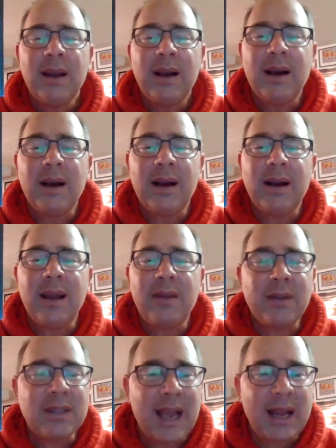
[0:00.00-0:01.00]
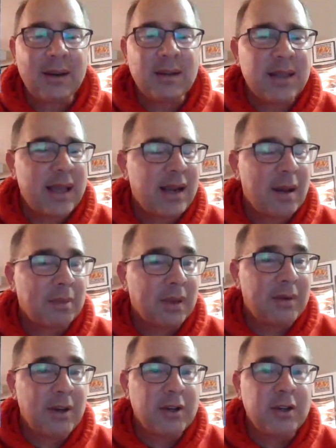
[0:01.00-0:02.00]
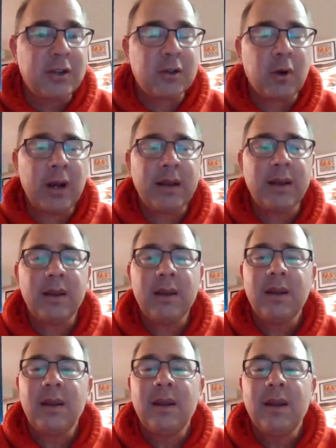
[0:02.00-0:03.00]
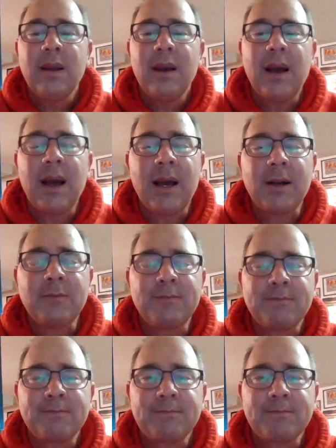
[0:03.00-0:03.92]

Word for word: Uh, and the Tigers ended up living in Detroit. Um,